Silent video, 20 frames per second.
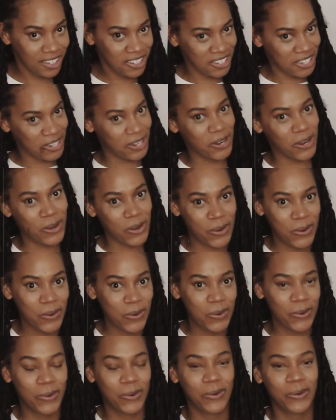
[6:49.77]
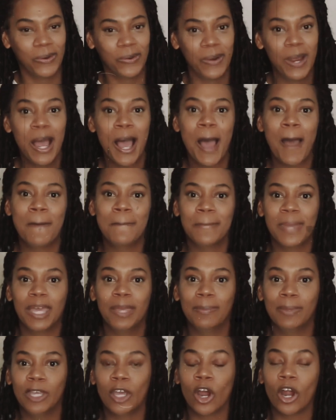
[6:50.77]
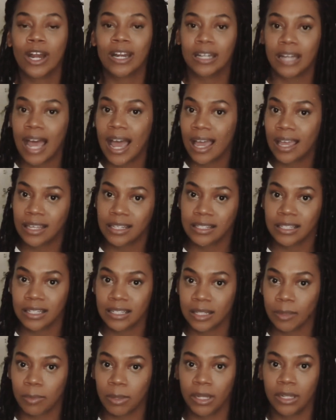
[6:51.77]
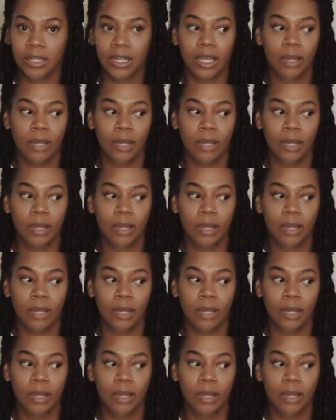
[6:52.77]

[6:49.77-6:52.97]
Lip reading: who maybe are not as disciplined,